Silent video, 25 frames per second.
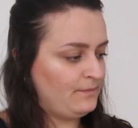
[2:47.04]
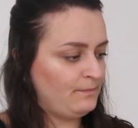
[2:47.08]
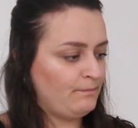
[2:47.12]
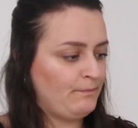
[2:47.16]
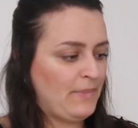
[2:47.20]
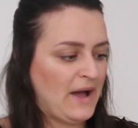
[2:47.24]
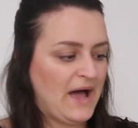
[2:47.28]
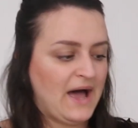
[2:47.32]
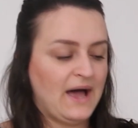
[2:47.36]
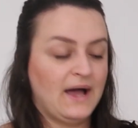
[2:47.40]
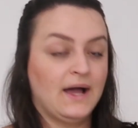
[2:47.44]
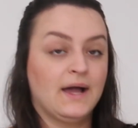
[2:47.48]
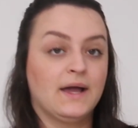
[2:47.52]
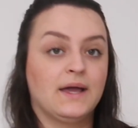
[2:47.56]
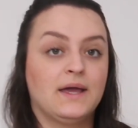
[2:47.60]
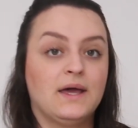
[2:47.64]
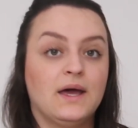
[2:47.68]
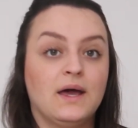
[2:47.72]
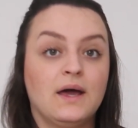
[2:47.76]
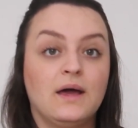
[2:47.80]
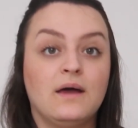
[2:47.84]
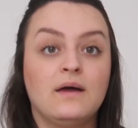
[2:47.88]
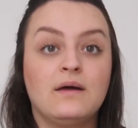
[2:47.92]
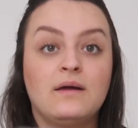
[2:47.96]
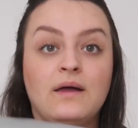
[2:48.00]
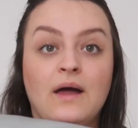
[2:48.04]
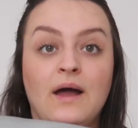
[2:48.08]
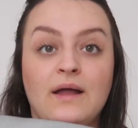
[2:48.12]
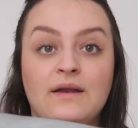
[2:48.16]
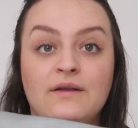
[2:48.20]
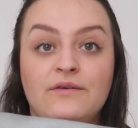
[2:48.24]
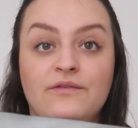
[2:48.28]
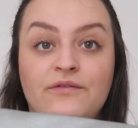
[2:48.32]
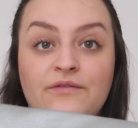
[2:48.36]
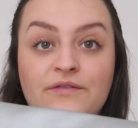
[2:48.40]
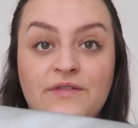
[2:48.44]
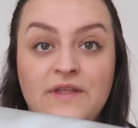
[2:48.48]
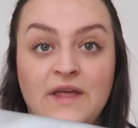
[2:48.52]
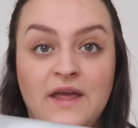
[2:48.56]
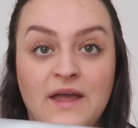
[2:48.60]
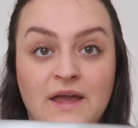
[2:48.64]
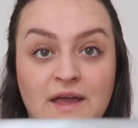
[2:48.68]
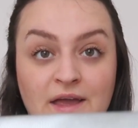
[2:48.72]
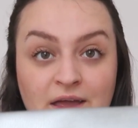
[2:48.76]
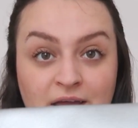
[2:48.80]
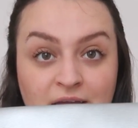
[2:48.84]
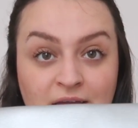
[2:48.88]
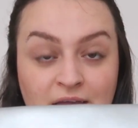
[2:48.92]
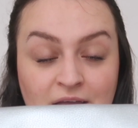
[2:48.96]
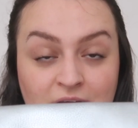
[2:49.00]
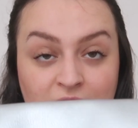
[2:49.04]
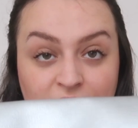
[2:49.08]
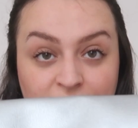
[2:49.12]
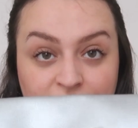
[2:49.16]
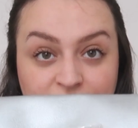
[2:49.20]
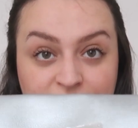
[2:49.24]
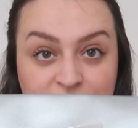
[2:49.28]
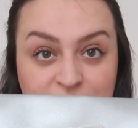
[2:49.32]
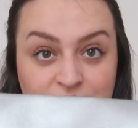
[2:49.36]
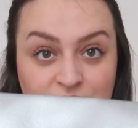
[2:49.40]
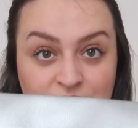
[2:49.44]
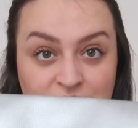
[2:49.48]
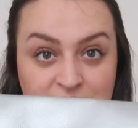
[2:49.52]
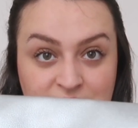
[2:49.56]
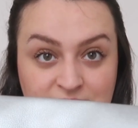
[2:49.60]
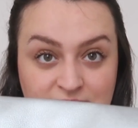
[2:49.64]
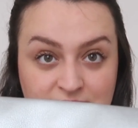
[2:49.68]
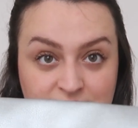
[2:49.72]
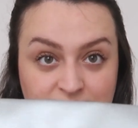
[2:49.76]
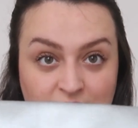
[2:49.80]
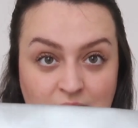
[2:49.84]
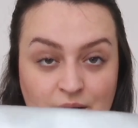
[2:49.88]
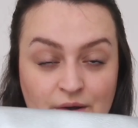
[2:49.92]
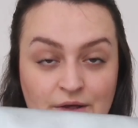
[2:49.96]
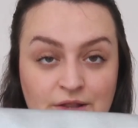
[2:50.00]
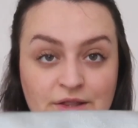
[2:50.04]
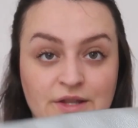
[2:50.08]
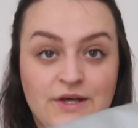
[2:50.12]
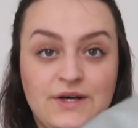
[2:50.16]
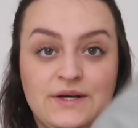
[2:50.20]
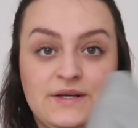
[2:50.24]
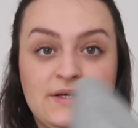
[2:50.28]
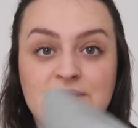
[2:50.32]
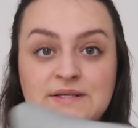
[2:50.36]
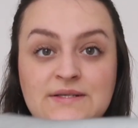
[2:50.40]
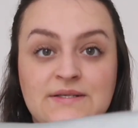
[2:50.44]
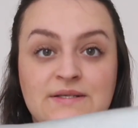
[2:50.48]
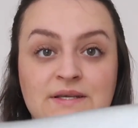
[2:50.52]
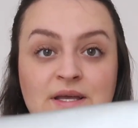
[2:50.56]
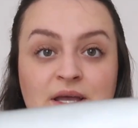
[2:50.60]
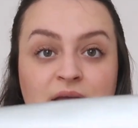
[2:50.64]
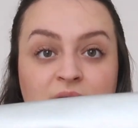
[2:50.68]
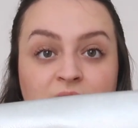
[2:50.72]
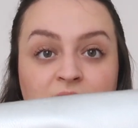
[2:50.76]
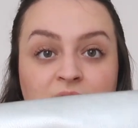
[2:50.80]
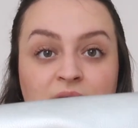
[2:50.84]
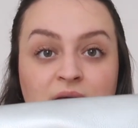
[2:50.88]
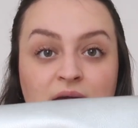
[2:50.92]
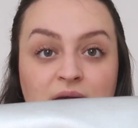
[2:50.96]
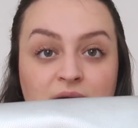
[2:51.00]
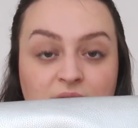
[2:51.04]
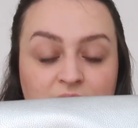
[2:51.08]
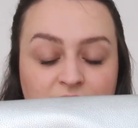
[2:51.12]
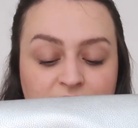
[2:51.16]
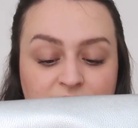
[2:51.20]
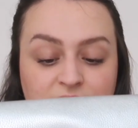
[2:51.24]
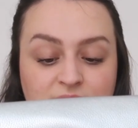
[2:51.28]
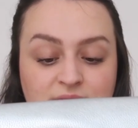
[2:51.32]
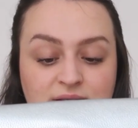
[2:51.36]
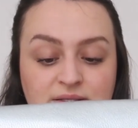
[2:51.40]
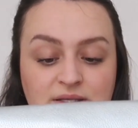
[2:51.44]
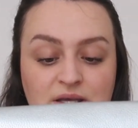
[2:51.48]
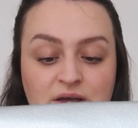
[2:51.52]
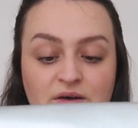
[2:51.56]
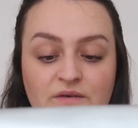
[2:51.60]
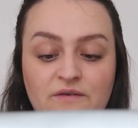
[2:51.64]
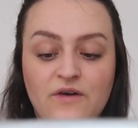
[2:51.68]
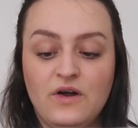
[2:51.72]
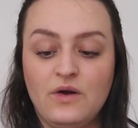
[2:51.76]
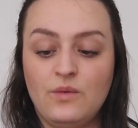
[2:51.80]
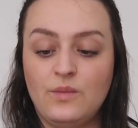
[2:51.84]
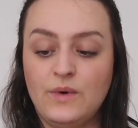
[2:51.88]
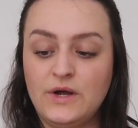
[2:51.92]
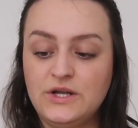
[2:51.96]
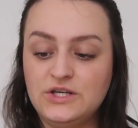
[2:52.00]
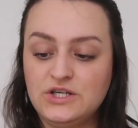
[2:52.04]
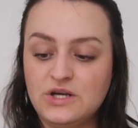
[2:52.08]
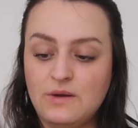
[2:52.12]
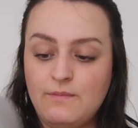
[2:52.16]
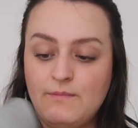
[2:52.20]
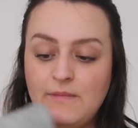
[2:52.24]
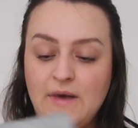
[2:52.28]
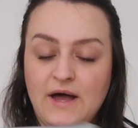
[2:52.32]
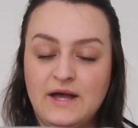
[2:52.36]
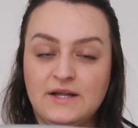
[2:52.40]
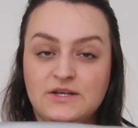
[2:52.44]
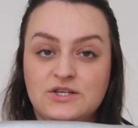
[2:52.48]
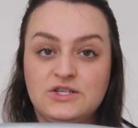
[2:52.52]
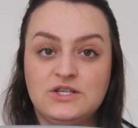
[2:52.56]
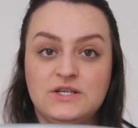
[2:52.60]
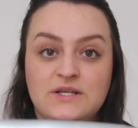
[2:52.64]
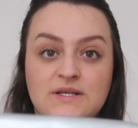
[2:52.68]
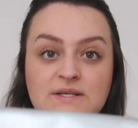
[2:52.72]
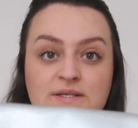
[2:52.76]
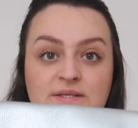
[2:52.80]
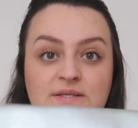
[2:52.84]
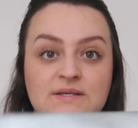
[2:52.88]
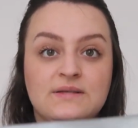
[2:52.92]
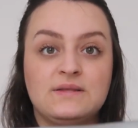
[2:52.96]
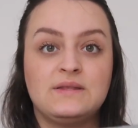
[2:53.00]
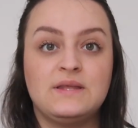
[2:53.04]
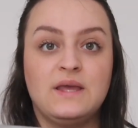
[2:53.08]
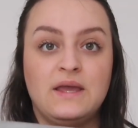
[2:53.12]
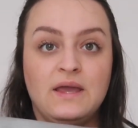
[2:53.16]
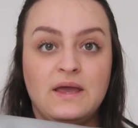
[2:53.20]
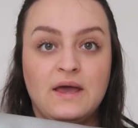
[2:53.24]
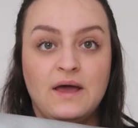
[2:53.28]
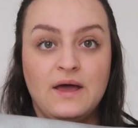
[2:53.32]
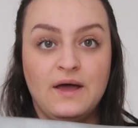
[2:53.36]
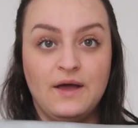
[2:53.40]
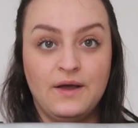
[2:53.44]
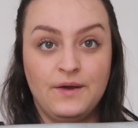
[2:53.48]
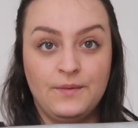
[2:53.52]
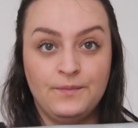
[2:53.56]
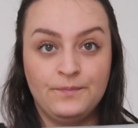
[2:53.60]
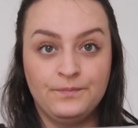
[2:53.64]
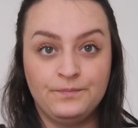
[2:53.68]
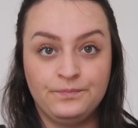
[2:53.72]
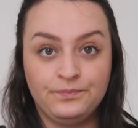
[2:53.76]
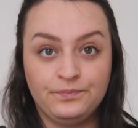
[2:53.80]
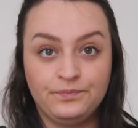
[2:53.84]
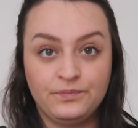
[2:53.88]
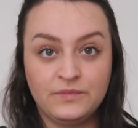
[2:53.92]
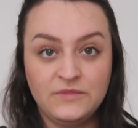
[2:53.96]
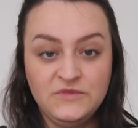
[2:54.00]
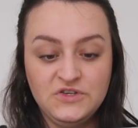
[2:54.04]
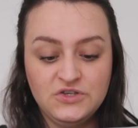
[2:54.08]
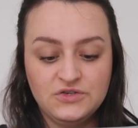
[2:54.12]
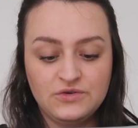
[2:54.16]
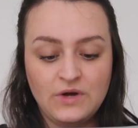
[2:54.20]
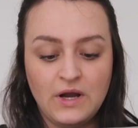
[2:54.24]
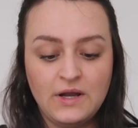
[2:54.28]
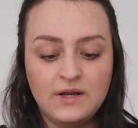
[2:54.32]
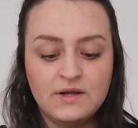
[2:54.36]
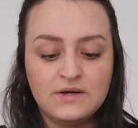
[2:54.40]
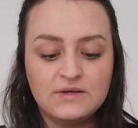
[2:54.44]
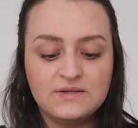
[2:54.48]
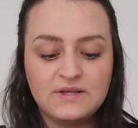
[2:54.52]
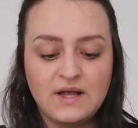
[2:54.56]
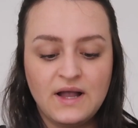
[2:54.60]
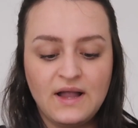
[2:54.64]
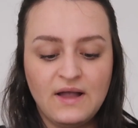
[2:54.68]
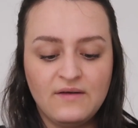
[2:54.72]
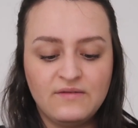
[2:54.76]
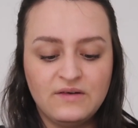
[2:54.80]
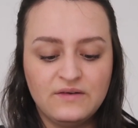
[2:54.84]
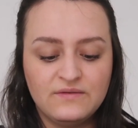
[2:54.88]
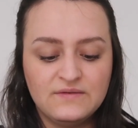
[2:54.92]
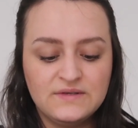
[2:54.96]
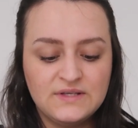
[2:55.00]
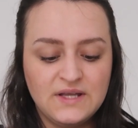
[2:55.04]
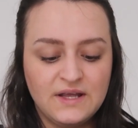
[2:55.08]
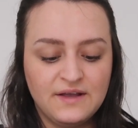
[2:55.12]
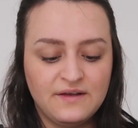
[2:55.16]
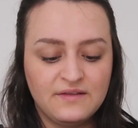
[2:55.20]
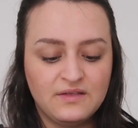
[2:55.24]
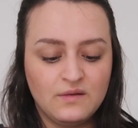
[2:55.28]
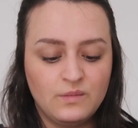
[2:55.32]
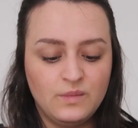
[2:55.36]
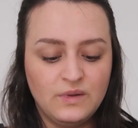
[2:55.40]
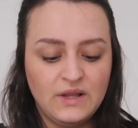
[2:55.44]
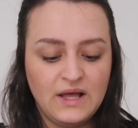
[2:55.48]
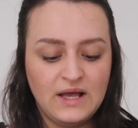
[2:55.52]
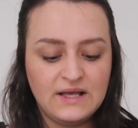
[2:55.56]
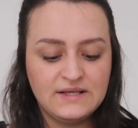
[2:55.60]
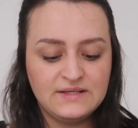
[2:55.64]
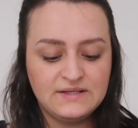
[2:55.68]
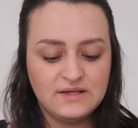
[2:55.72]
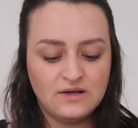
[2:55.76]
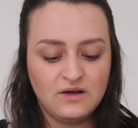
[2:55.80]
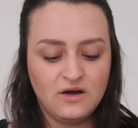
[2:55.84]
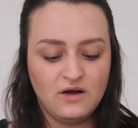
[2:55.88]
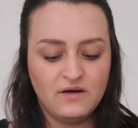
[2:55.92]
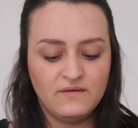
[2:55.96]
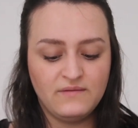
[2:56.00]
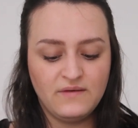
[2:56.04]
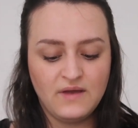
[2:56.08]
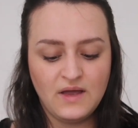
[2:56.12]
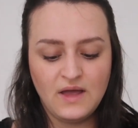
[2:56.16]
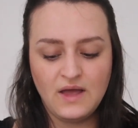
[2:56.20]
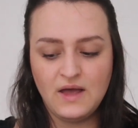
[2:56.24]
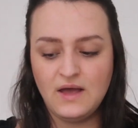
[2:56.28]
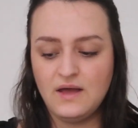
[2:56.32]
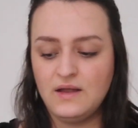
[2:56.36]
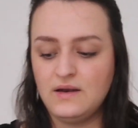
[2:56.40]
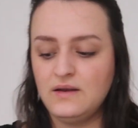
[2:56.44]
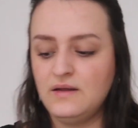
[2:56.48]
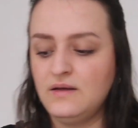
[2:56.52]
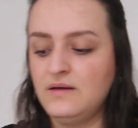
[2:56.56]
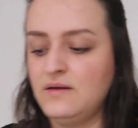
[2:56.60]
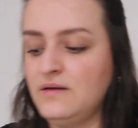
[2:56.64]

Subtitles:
bag kind of thing here. So this is how it looks. It is silver, which matches the straighteners. I haven't even taken the plastic off yet.